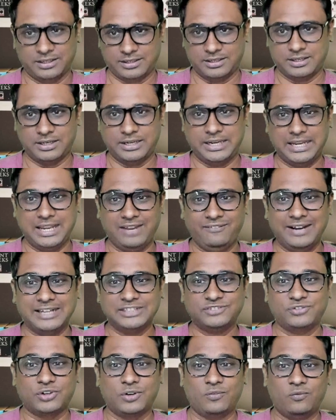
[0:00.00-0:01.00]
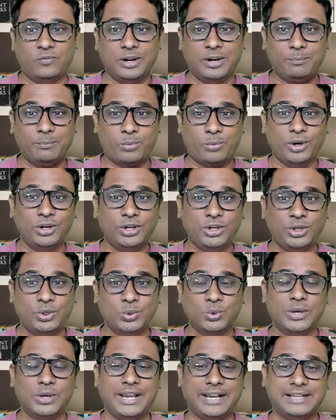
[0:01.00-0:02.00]
deviates from
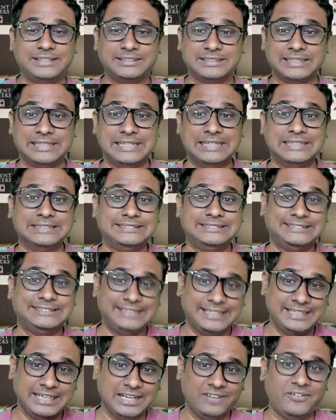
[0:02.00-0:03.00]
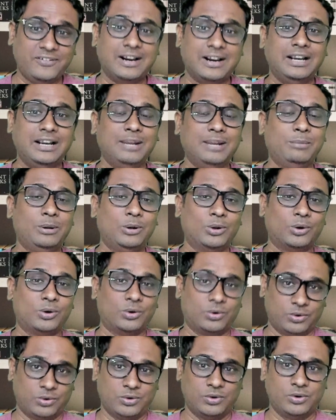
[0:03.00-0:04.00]
1.2x significantly
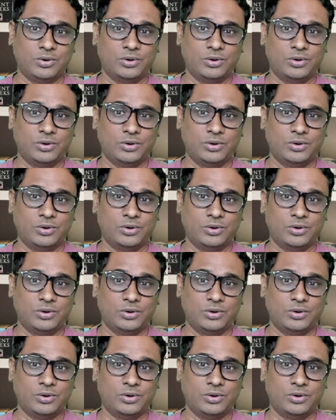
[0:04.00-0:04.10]
below,